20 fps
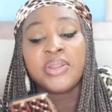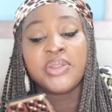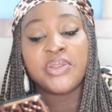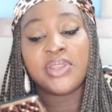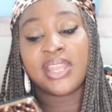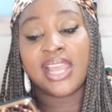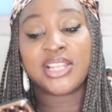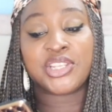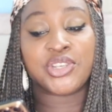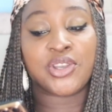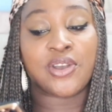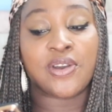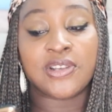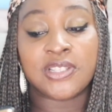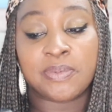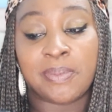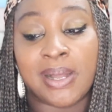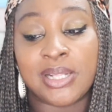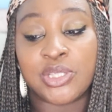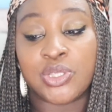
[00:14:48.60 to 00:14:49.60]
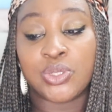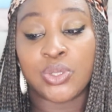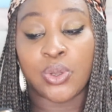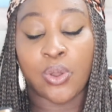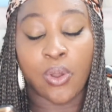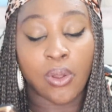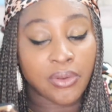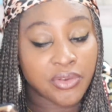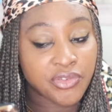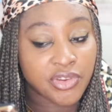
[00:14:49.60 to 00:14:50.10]
do you get your husband to
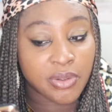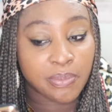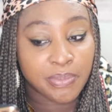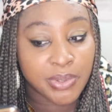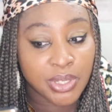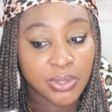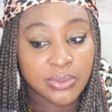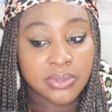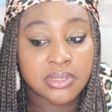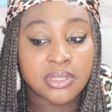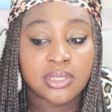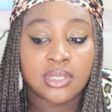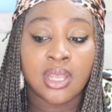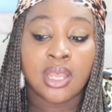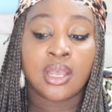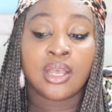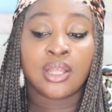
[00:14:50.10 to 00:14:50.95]
contribute